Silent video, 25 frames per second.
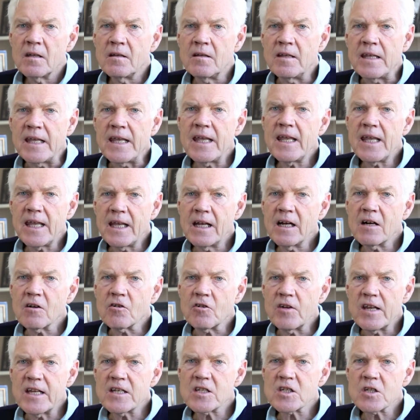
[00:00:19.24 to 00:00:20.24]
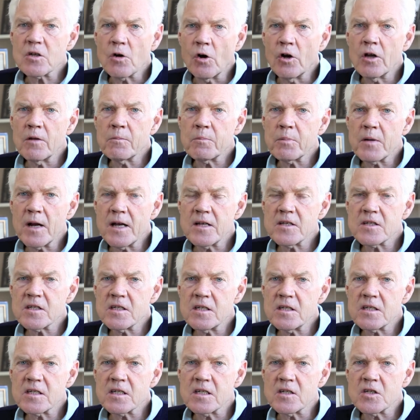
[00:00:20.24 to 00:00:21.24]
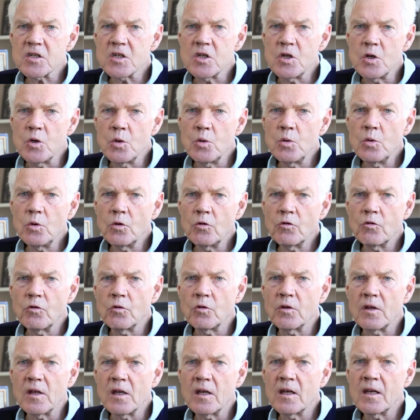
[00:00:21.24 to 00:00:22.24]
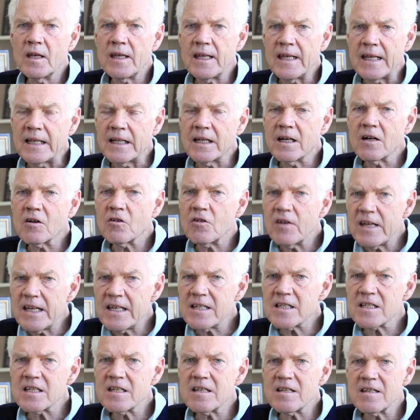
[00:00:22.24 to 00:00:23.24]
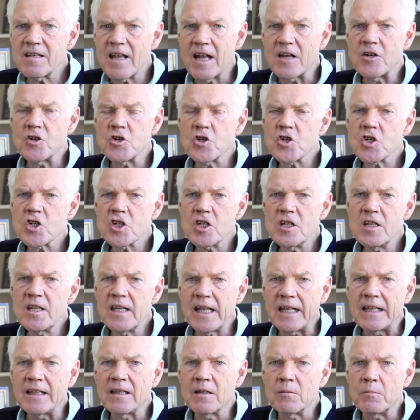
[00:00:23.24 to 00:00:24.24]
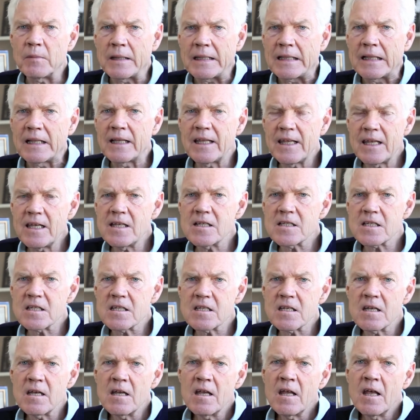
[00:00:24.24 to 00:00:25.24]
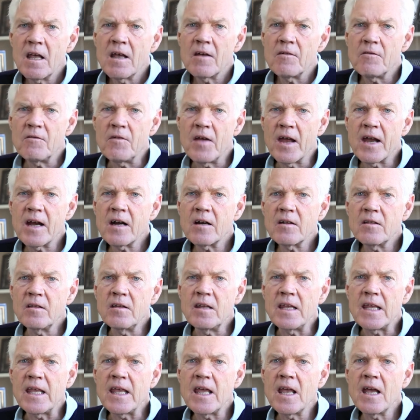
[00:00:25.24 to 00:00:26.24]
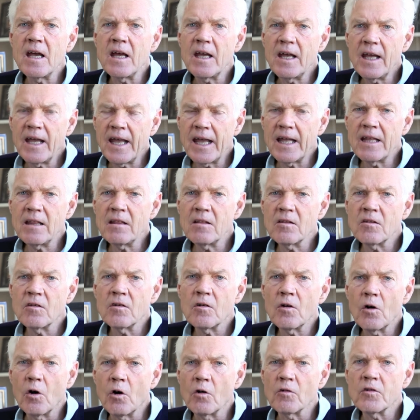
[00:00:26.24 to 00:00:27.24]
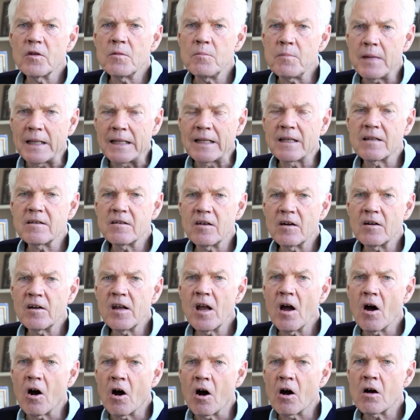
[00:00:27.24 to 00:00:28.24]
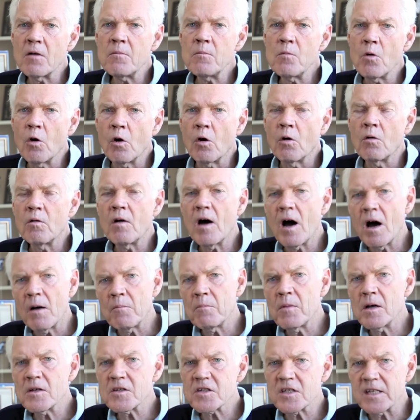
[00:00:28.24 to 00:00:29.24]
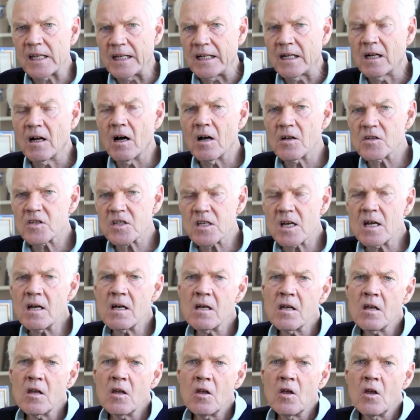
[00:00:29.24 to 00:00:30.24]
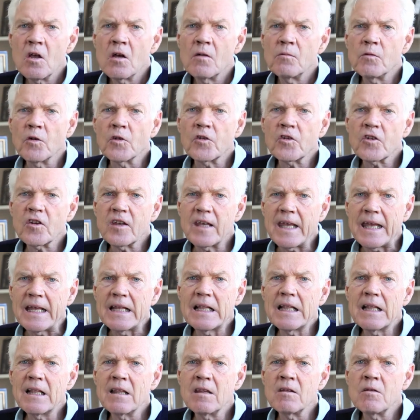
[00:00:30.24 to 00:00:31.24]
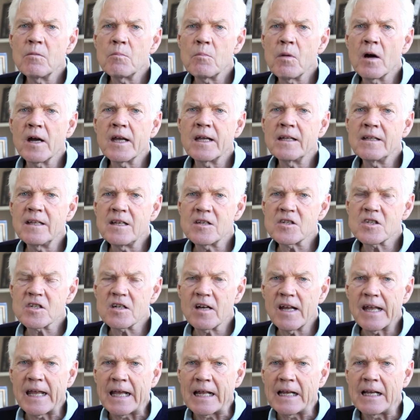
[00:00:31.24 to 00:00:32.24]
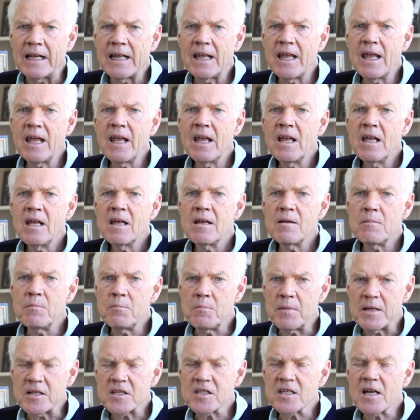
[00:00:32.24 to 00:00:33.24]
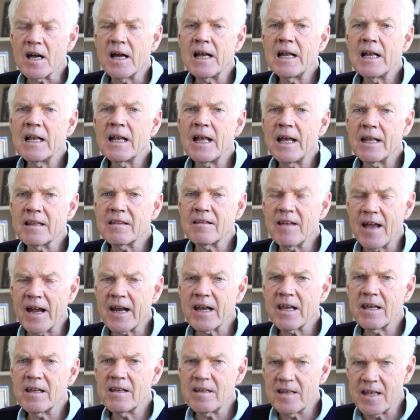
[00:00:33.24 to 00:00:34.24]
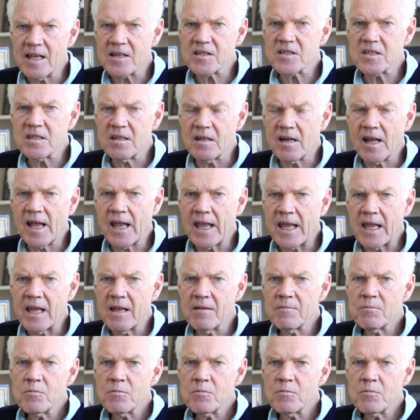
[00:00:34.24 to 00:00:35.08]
The increased oil prices is due to the increased tension in the Middle East, where the head of the military arm of Hamas in Gaza was killed by an Israeli missile attack yesterday.